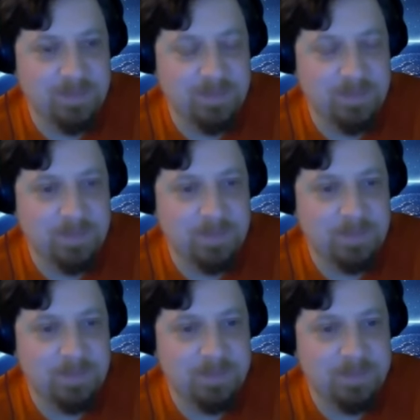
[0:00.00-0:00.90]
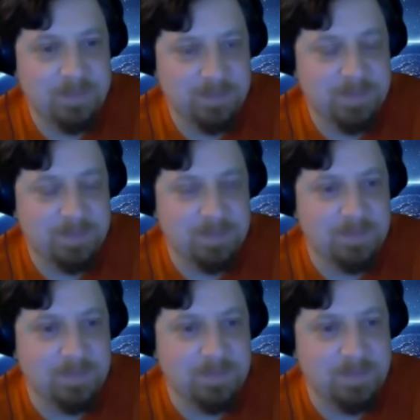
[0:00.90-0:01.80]

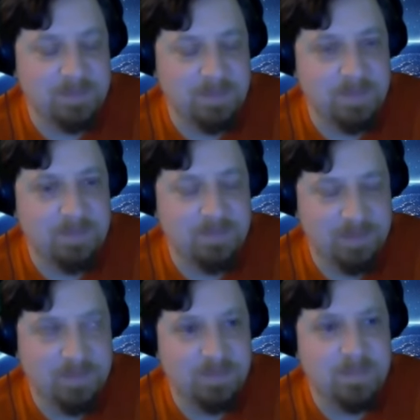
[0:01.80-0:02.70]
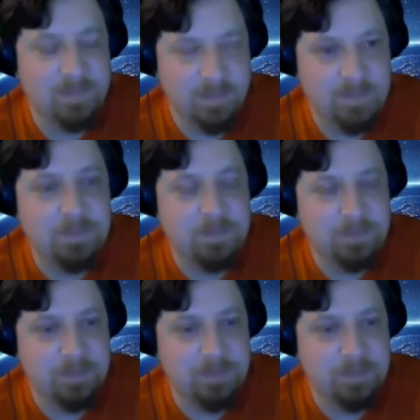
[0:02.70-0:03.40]
(not speaking)